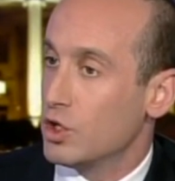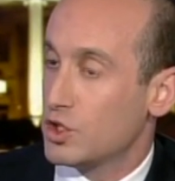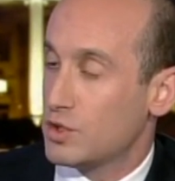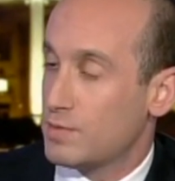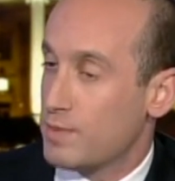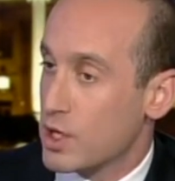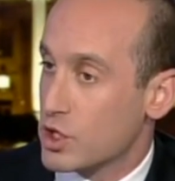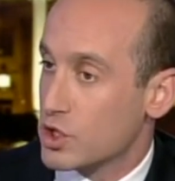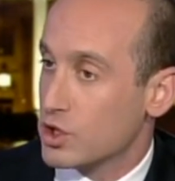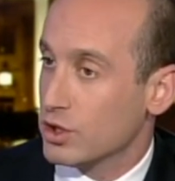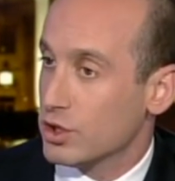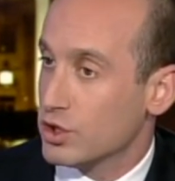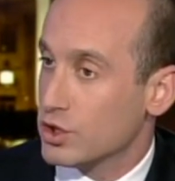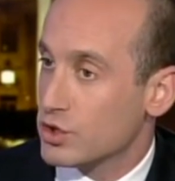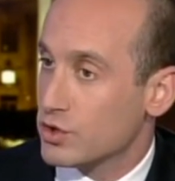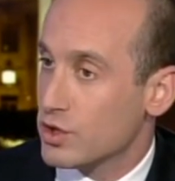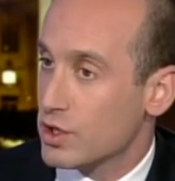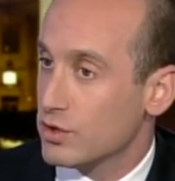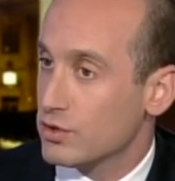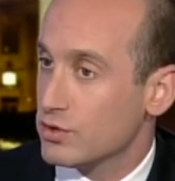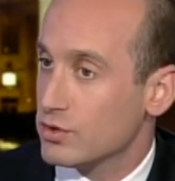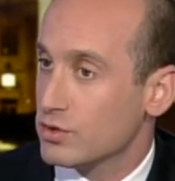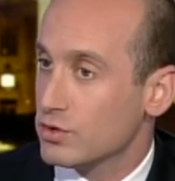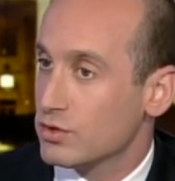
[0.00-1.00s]
special
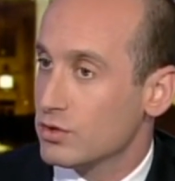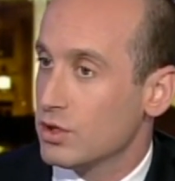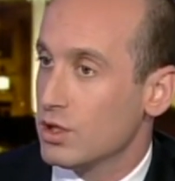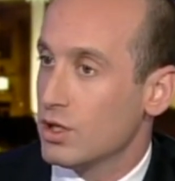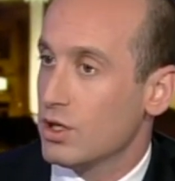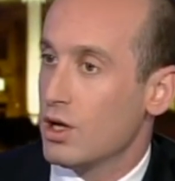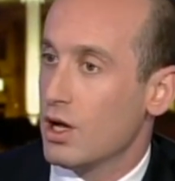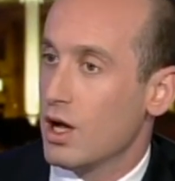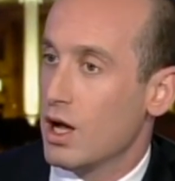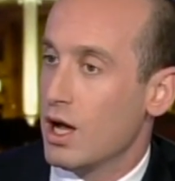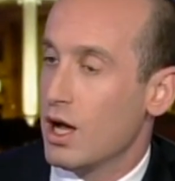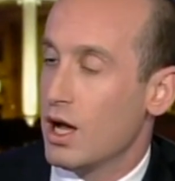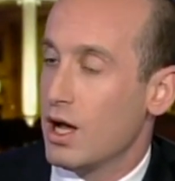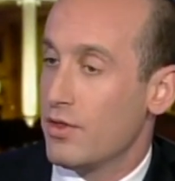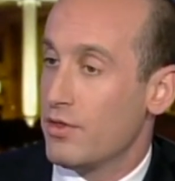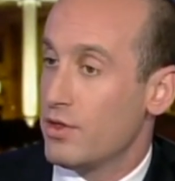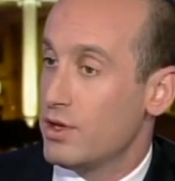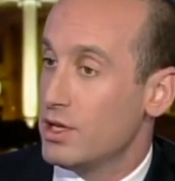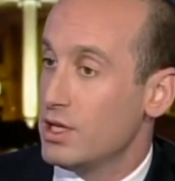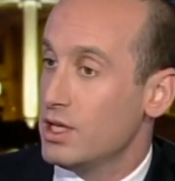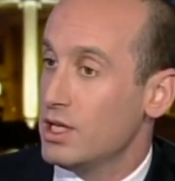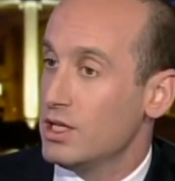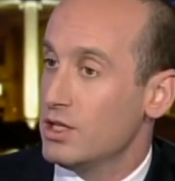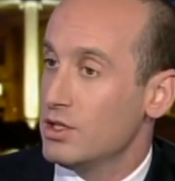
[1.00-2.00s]
interests,
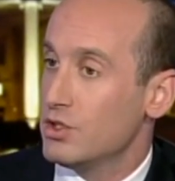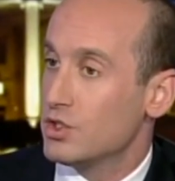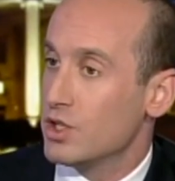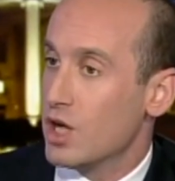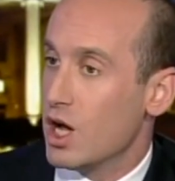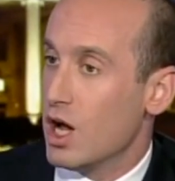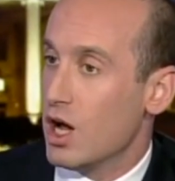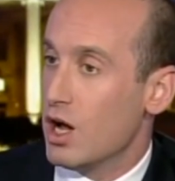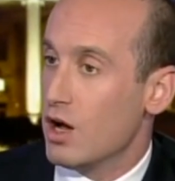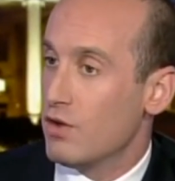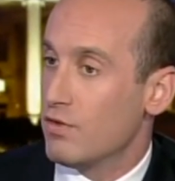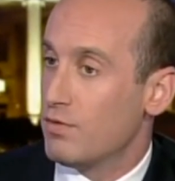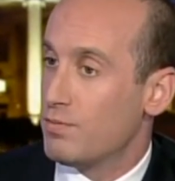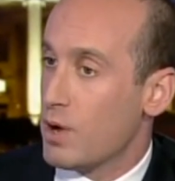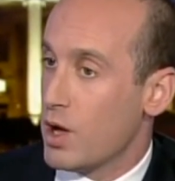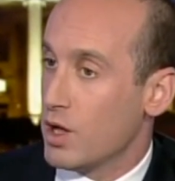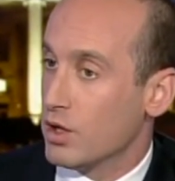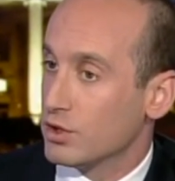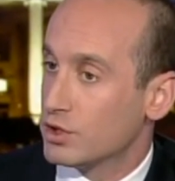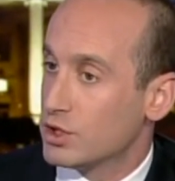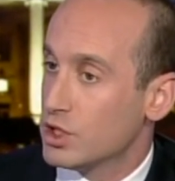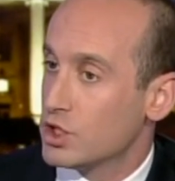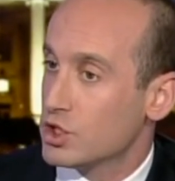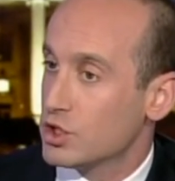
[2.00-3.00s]
the needs of
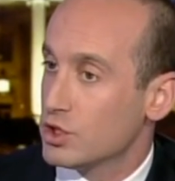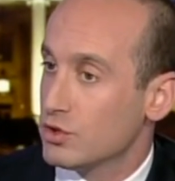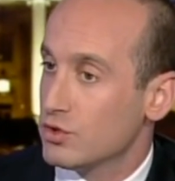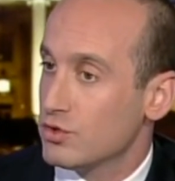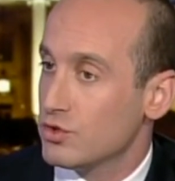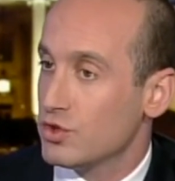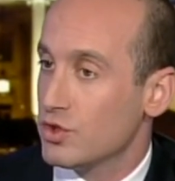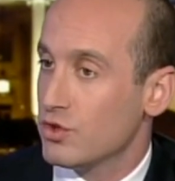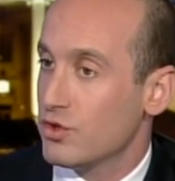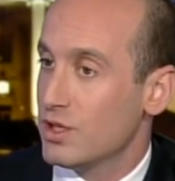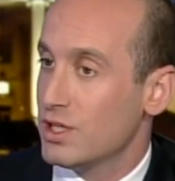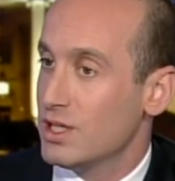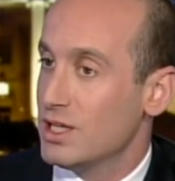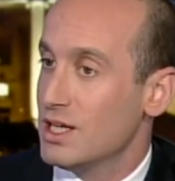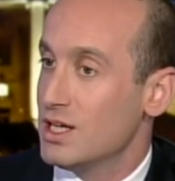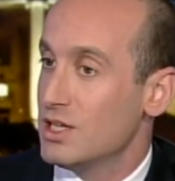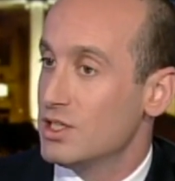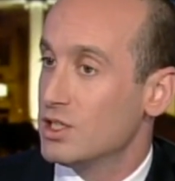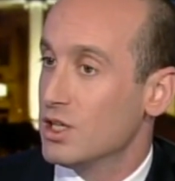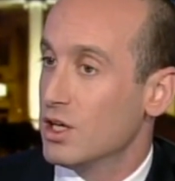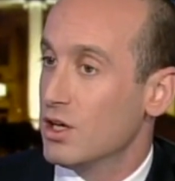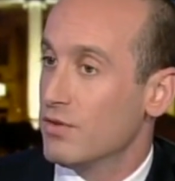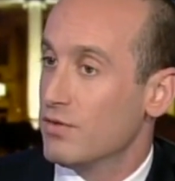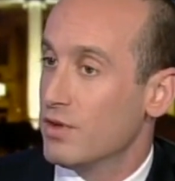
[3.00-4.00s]
politicians, the
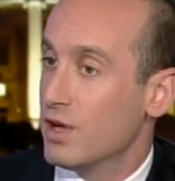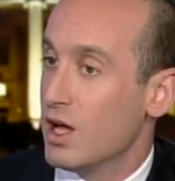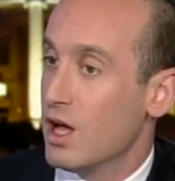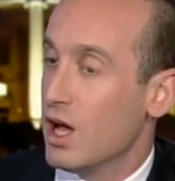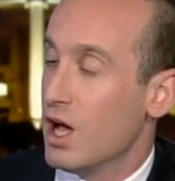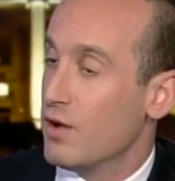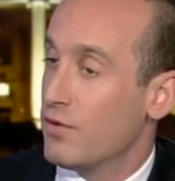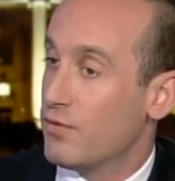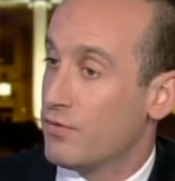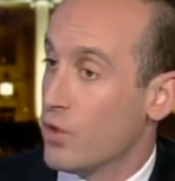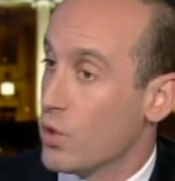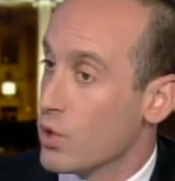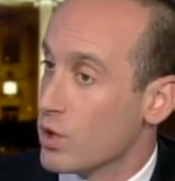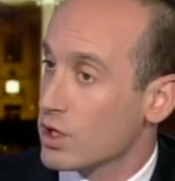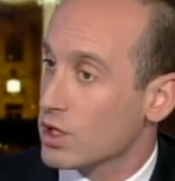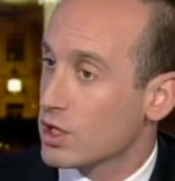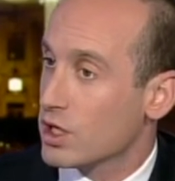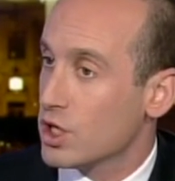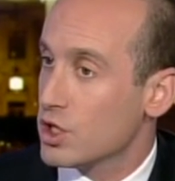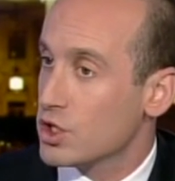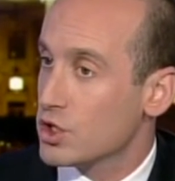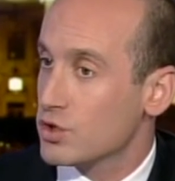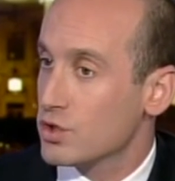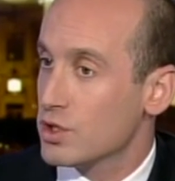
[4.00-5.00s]
needs of foreign
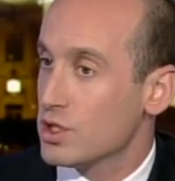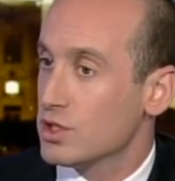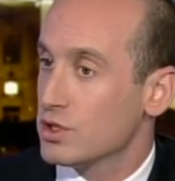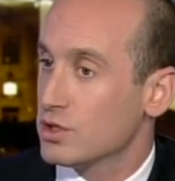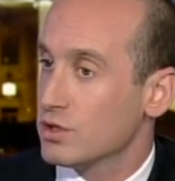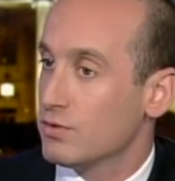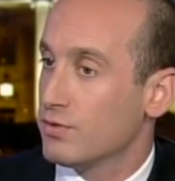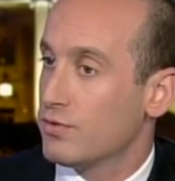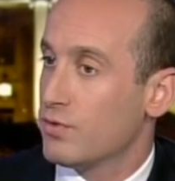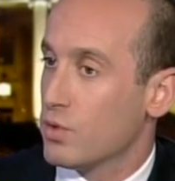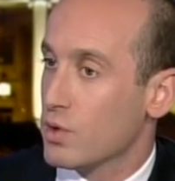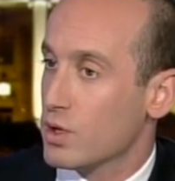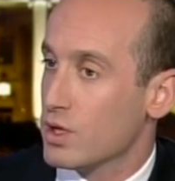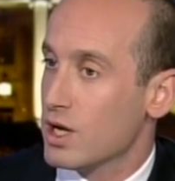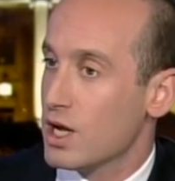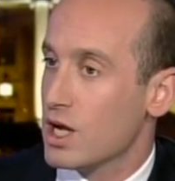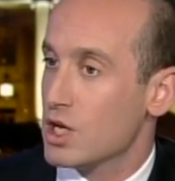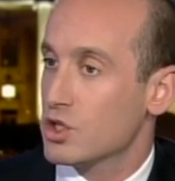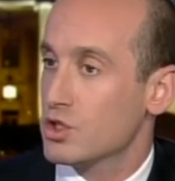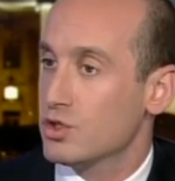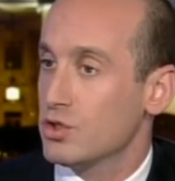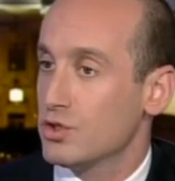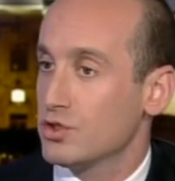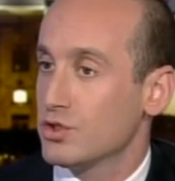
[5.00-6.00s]
countries and foreign
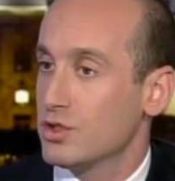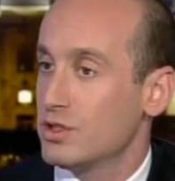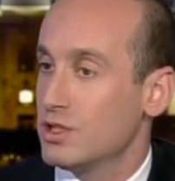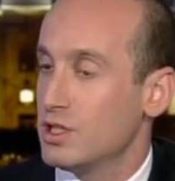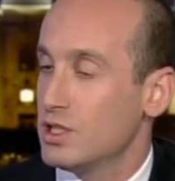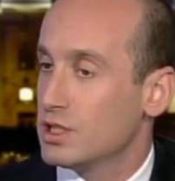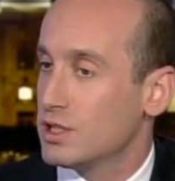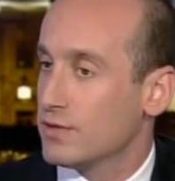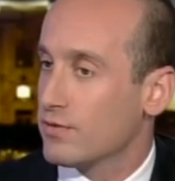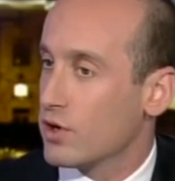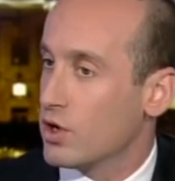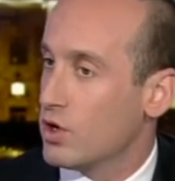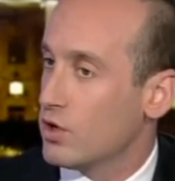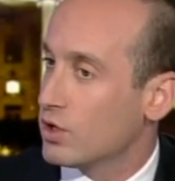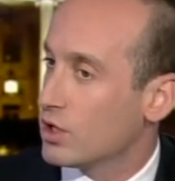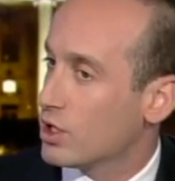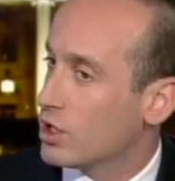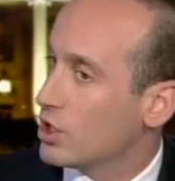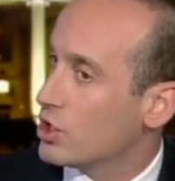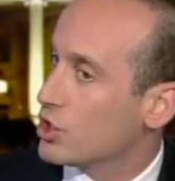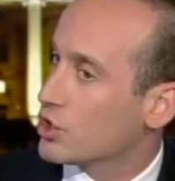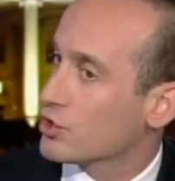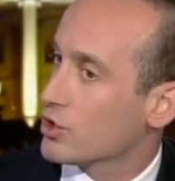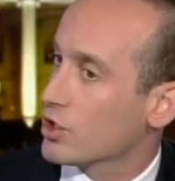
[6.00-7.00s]
nationals, and the needs of our own
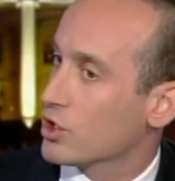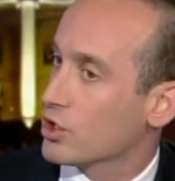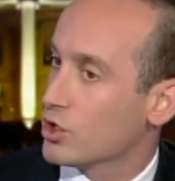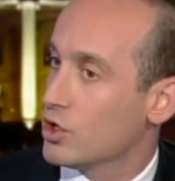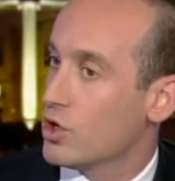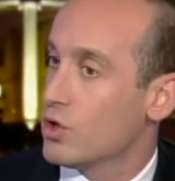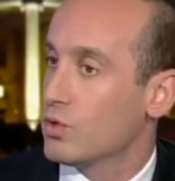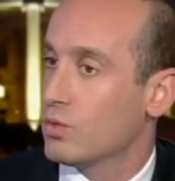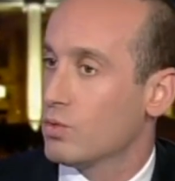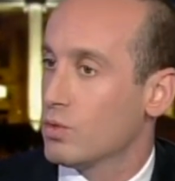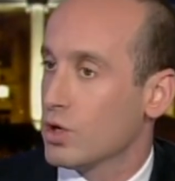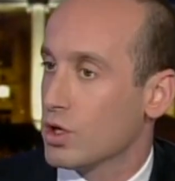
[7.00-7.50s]
country and our own